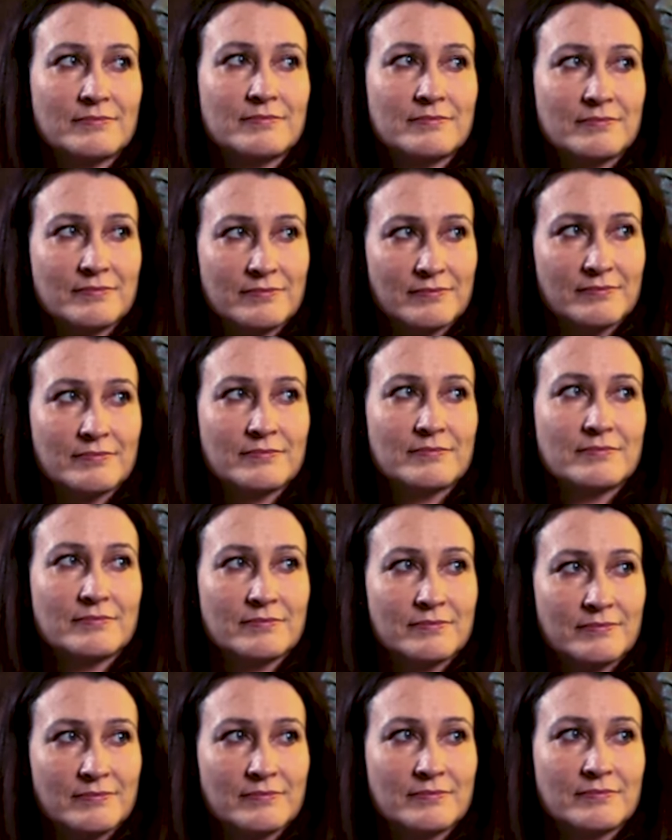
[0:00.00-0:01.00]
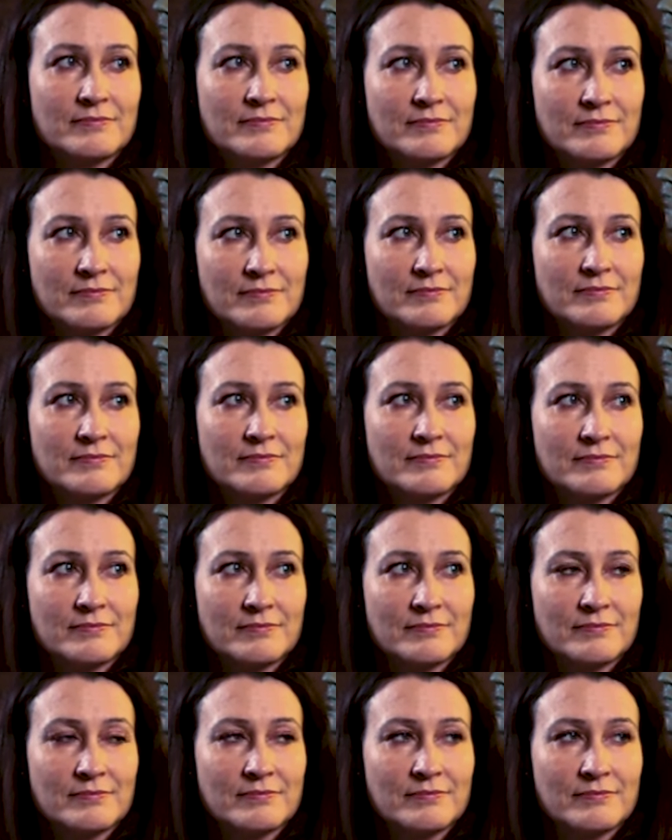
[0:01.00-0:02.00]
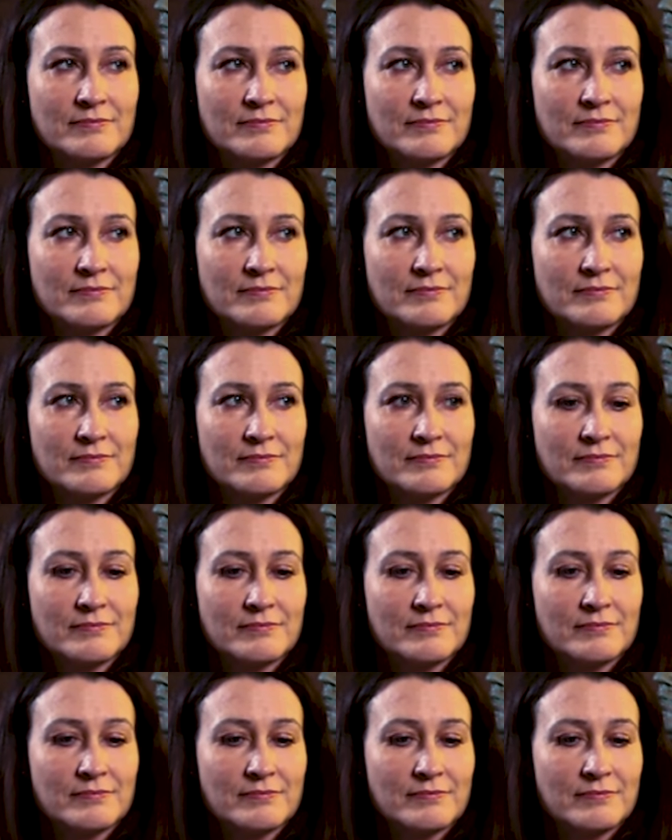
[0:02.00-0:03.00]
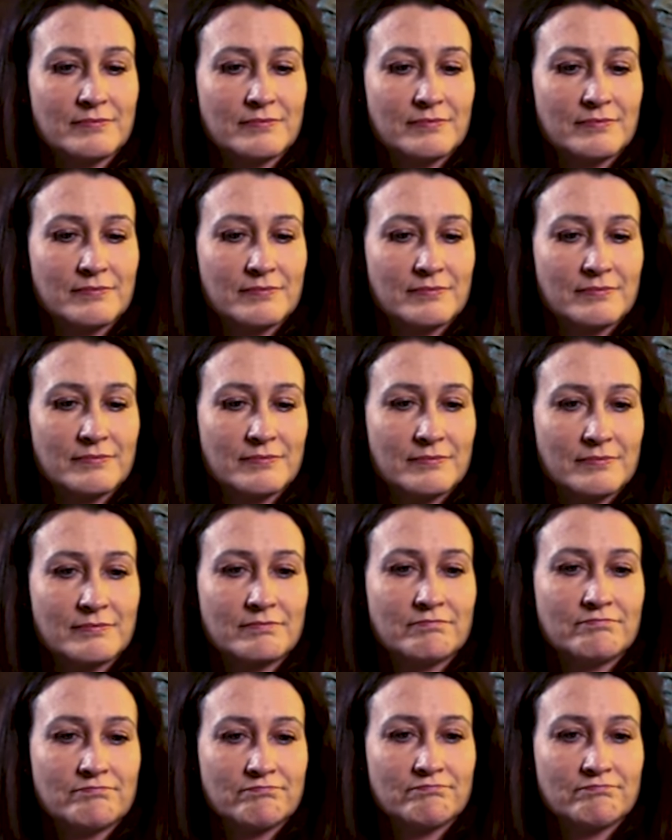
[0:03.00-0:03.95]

The person shown says nothing.